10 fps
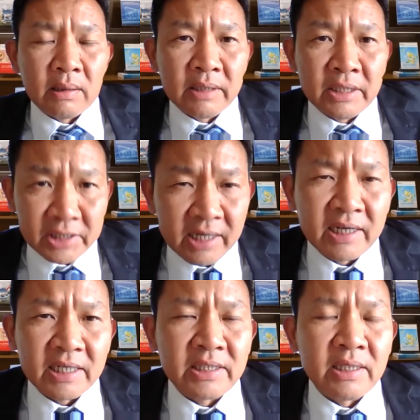
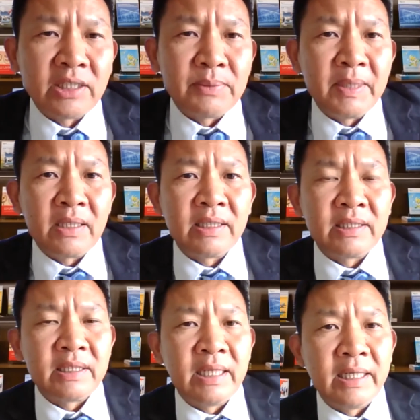distinguished speaker
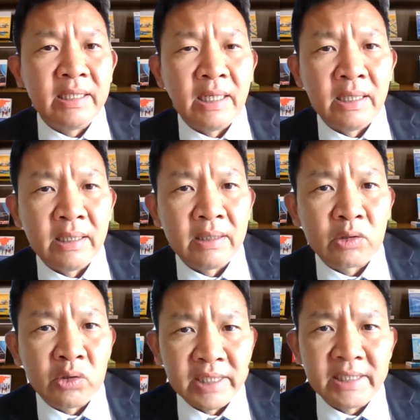today,
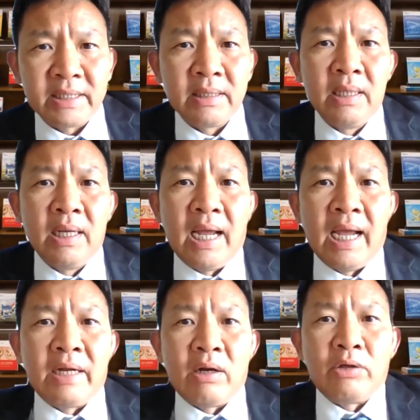Chris,
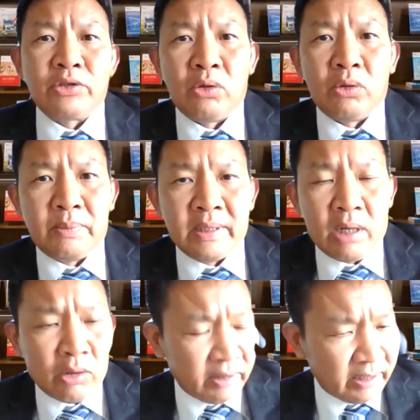and also
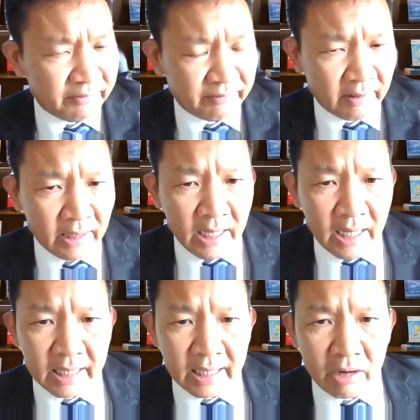Per-Olof.
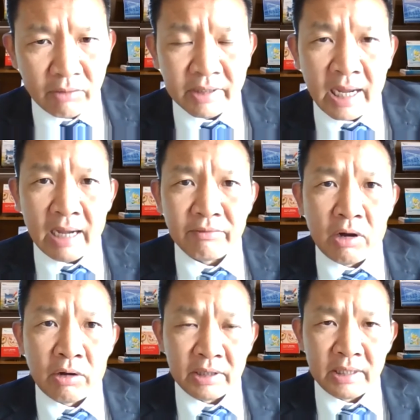Now we have
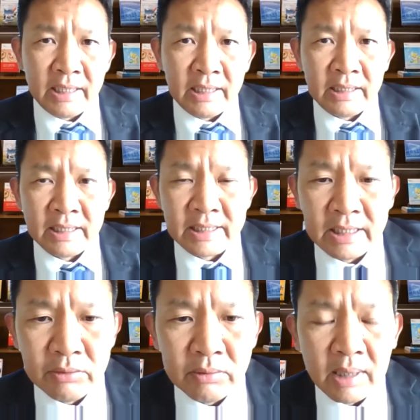already
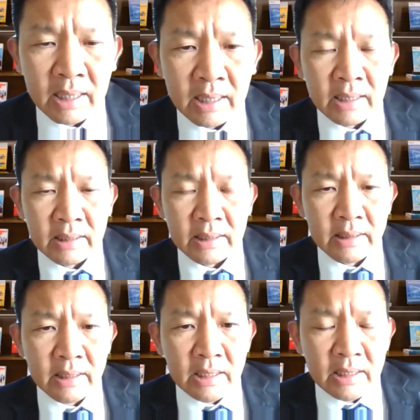received
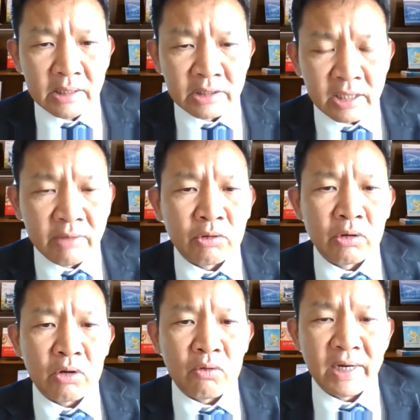
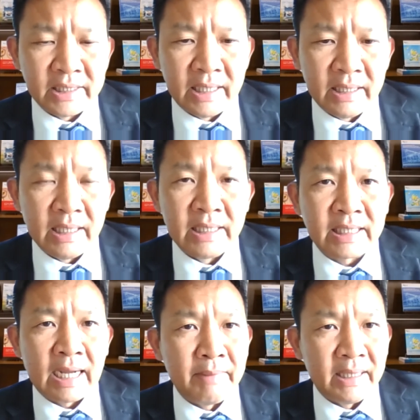several questions. It's
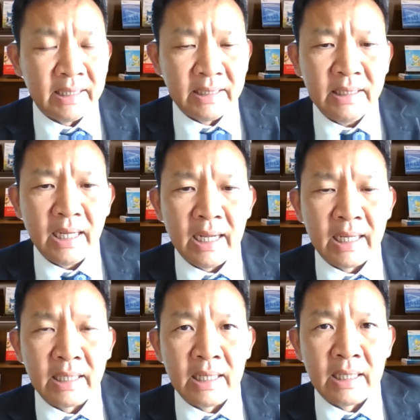coming in,
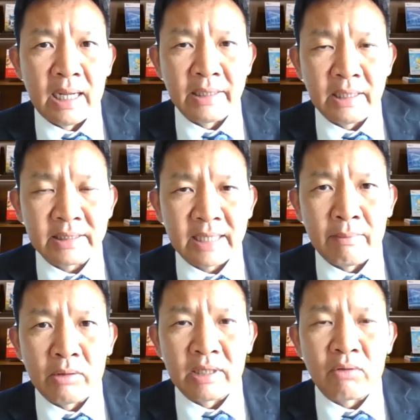and I think
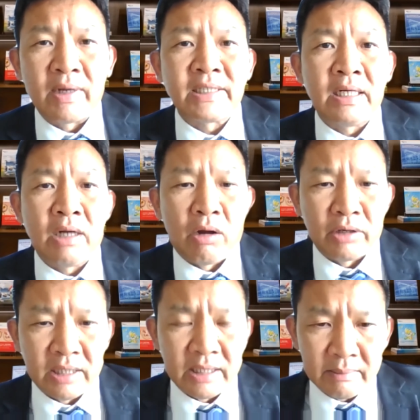some of the questions
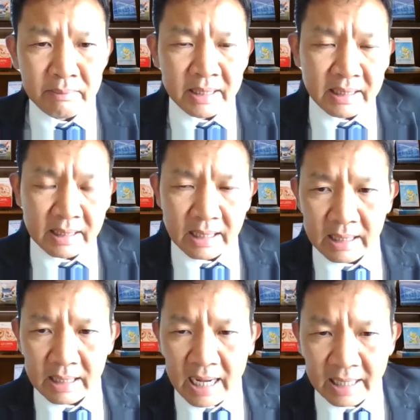already been
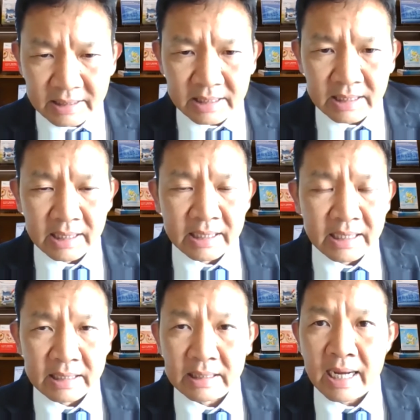answered in
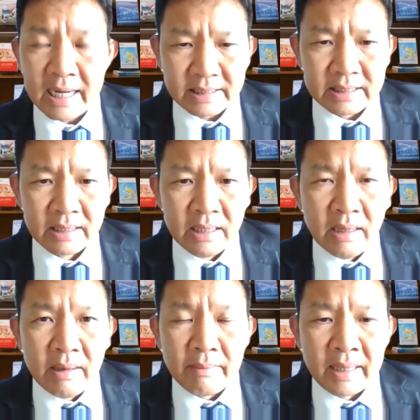the text.
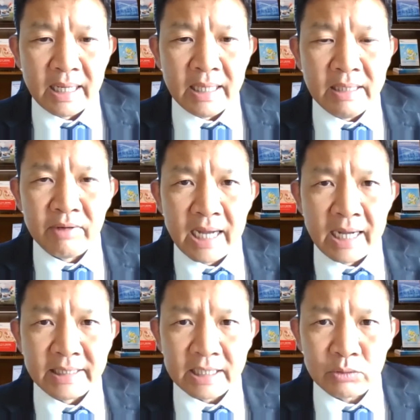But anyway,
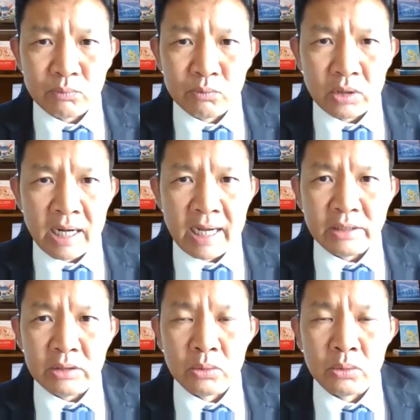I just would
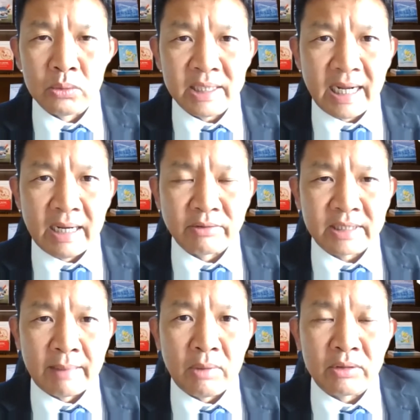like to read out
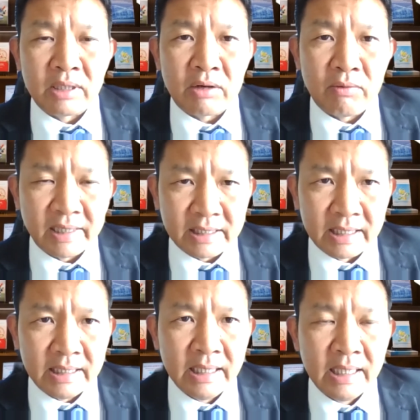some of the
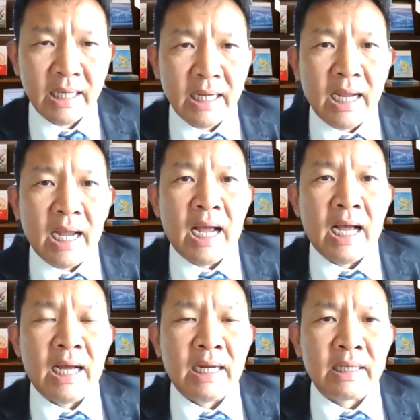questions
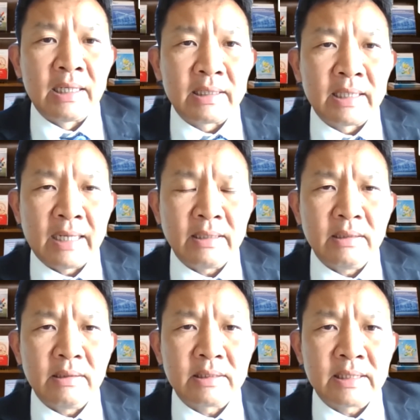that
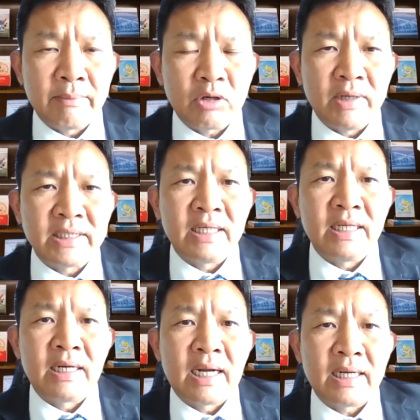some question
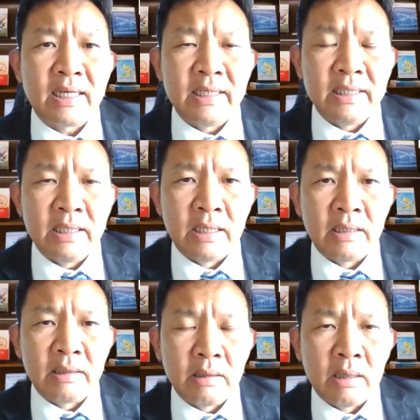directly
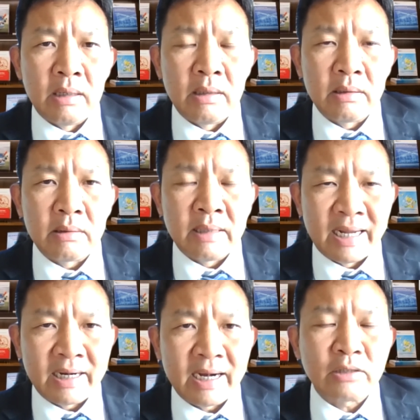
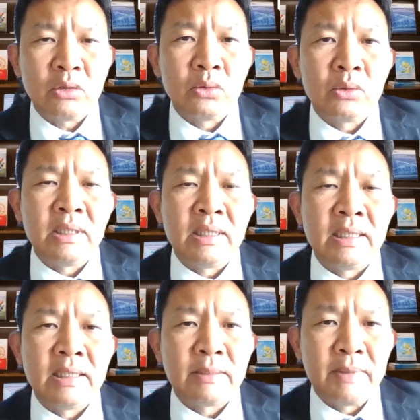direct to
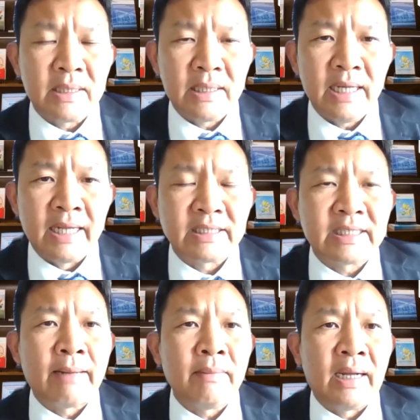the speaker, and
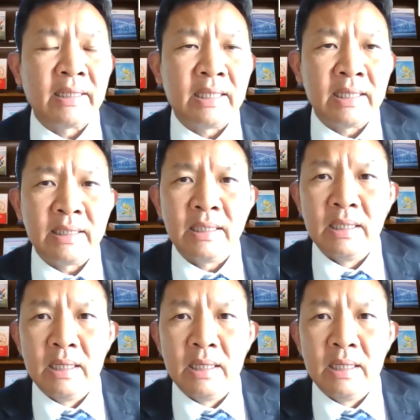some I think